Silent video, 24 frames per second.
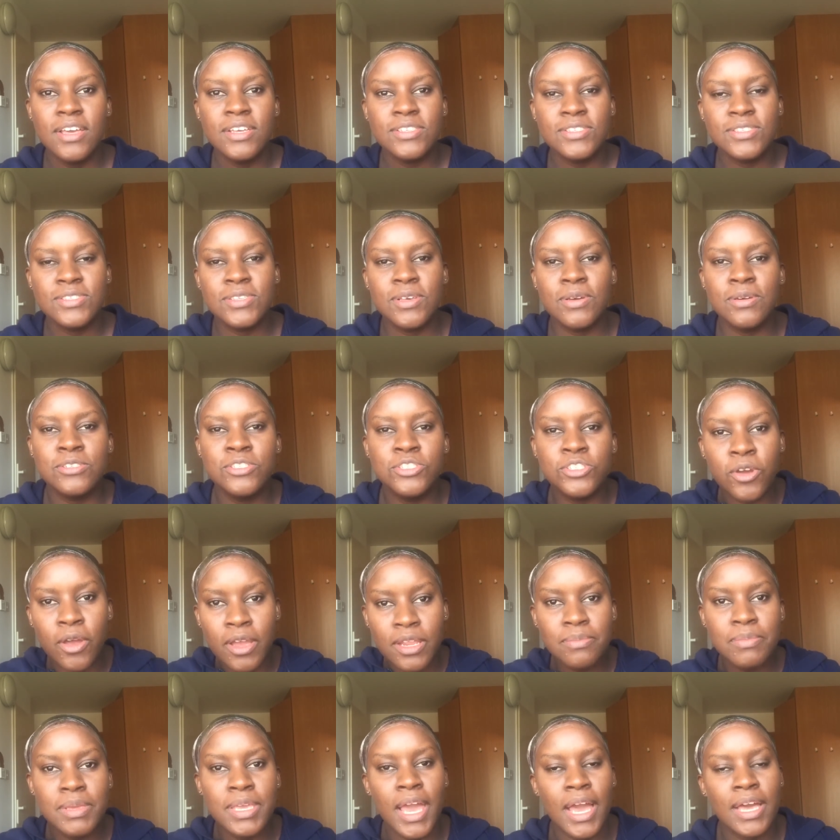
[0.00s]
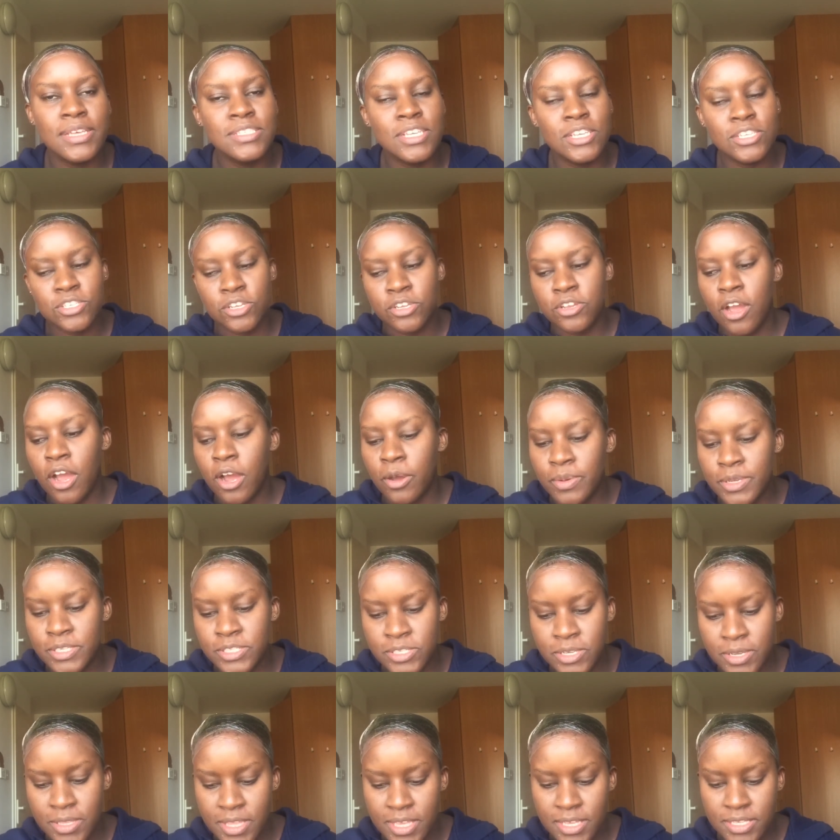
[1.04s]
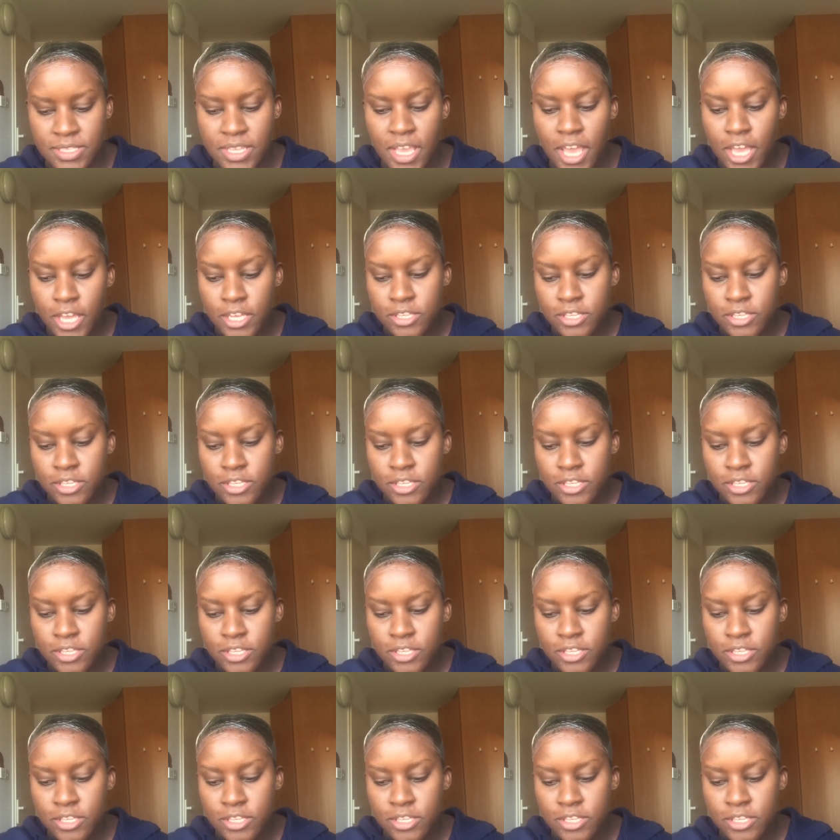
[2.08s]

So join me as I show you how we do this.